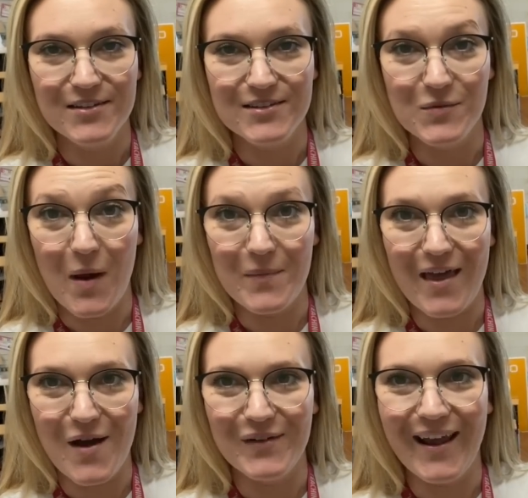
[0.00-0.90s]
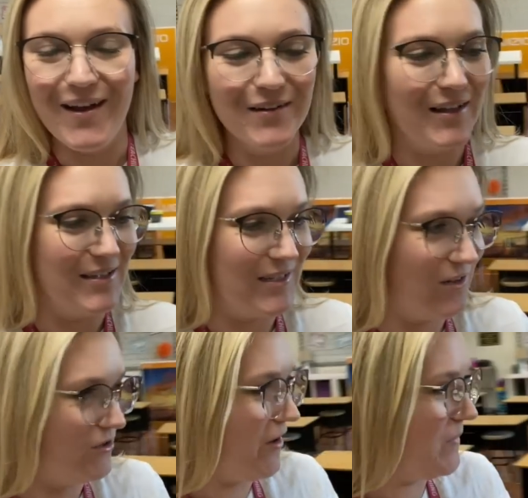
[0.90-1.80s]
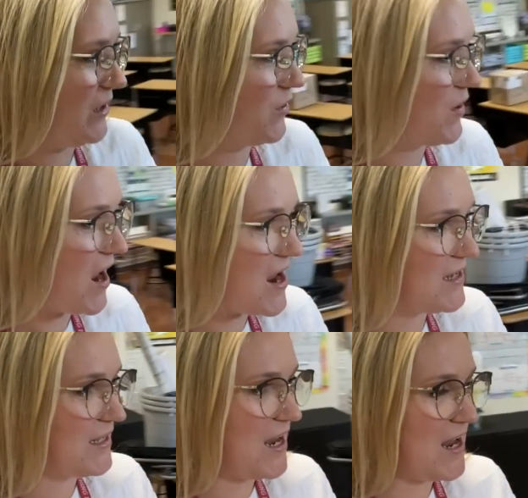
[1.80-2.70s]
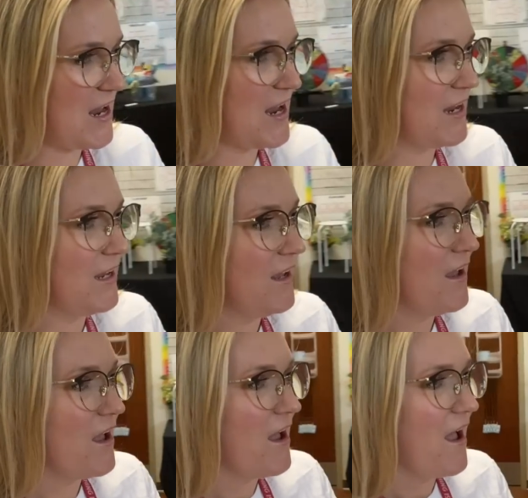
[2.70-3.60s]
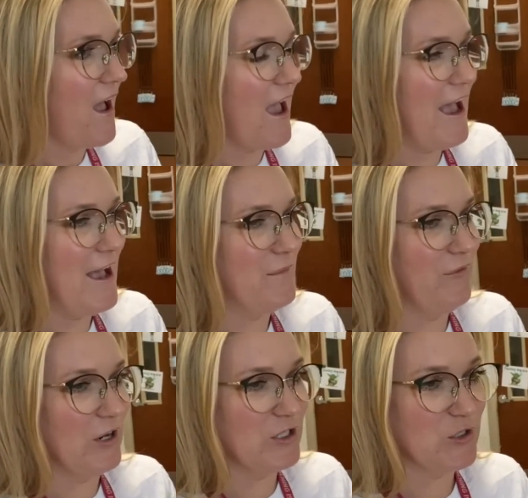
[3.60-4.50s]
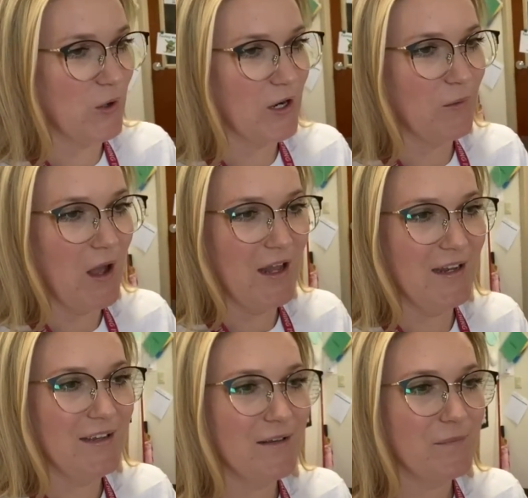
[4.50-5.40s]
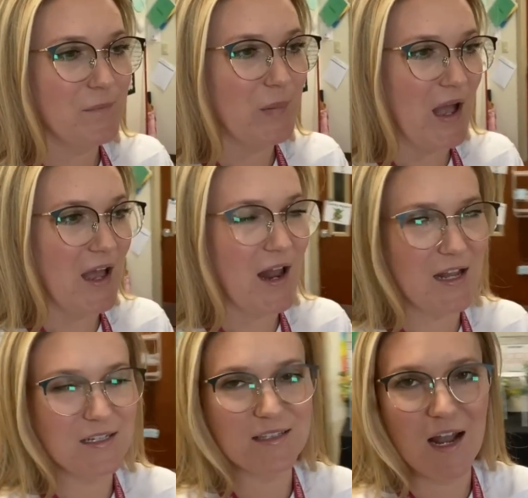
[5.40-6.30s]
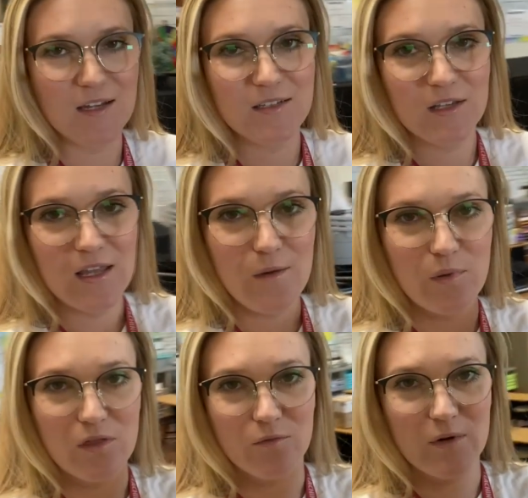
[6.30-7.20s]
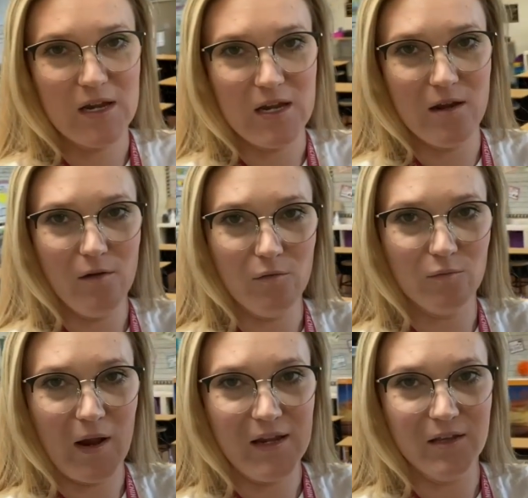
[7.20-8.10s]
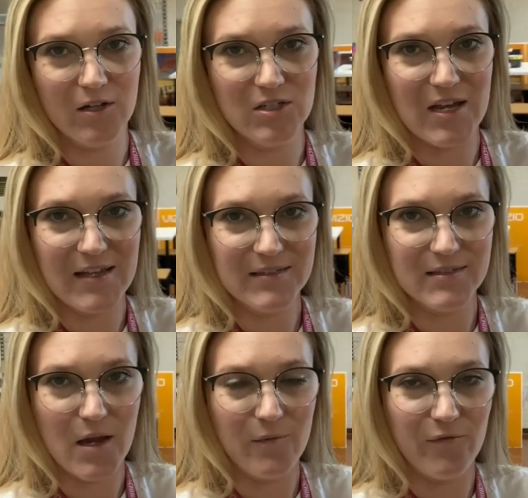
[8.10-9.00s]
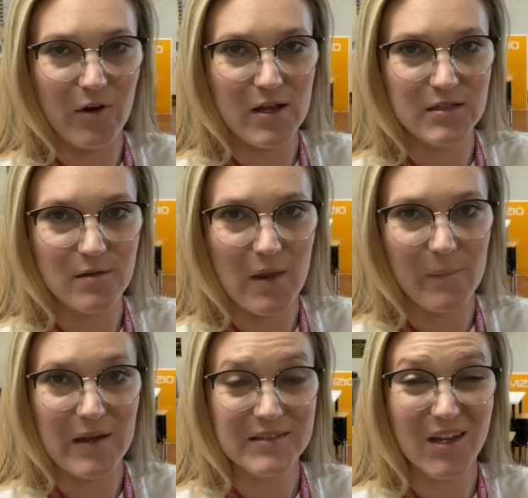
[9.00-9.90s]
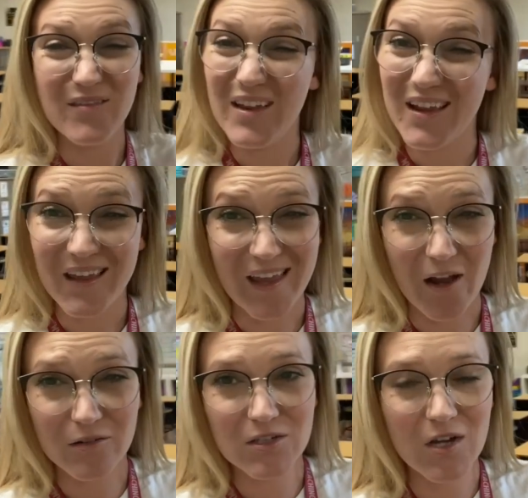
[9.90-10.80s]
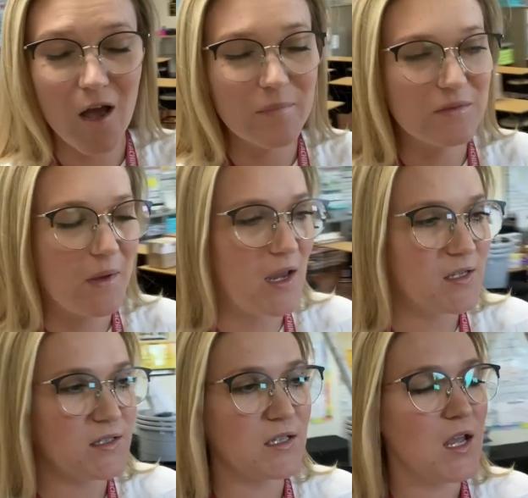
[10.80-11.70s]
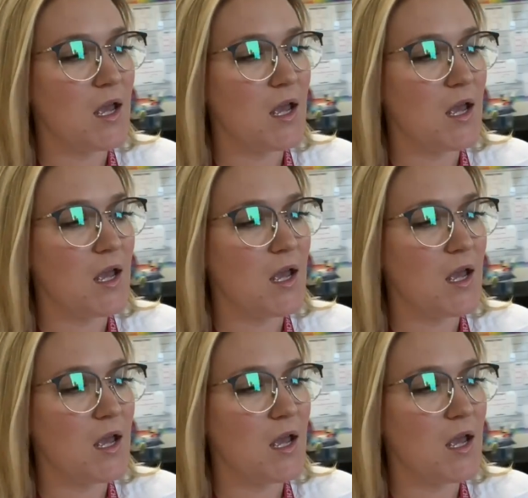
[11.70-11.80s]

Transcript: swap that one out because it'll drive me crazy um, for a shorter one, but I decided to keep three regular desks up front to make myself like a countertop space.